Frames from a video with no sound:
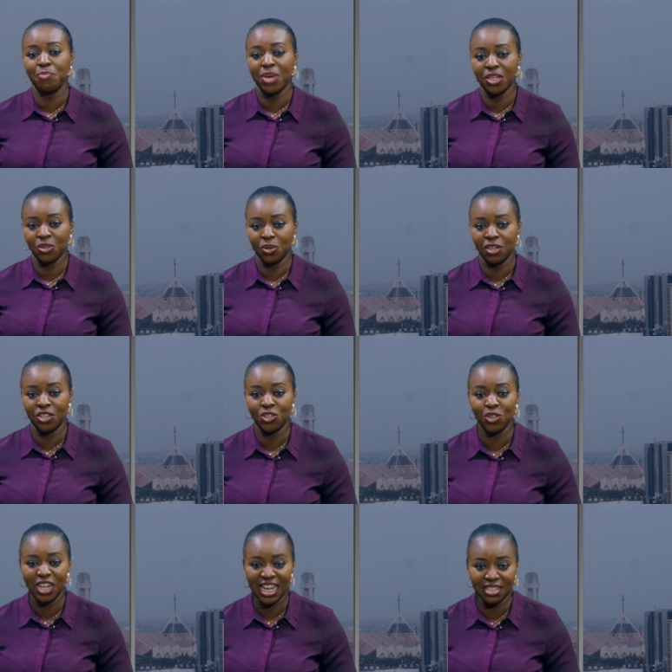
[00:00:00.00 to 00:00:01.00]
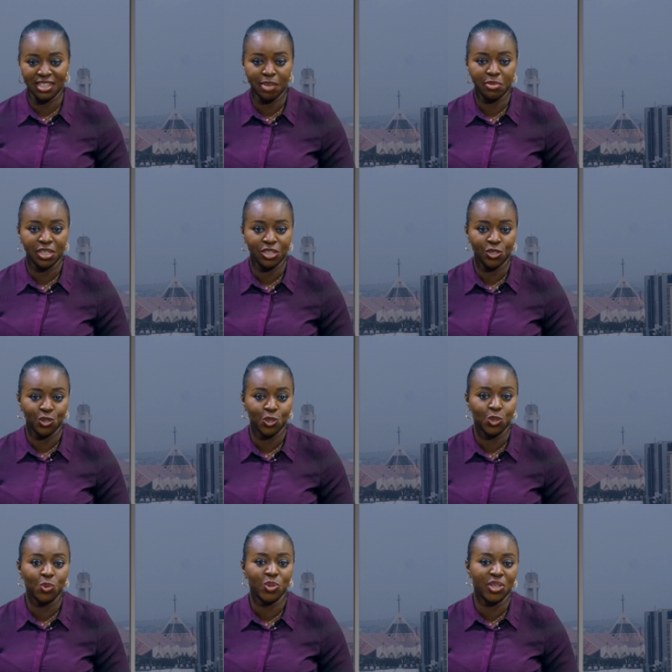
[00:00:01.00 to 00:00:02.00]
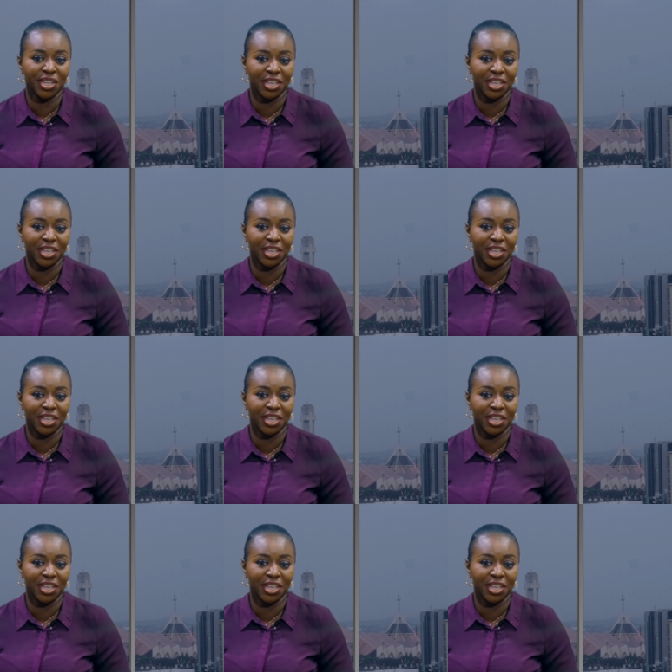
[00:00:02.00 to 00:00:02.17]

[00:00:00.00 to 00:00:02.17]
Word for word: Matriculation Examination to three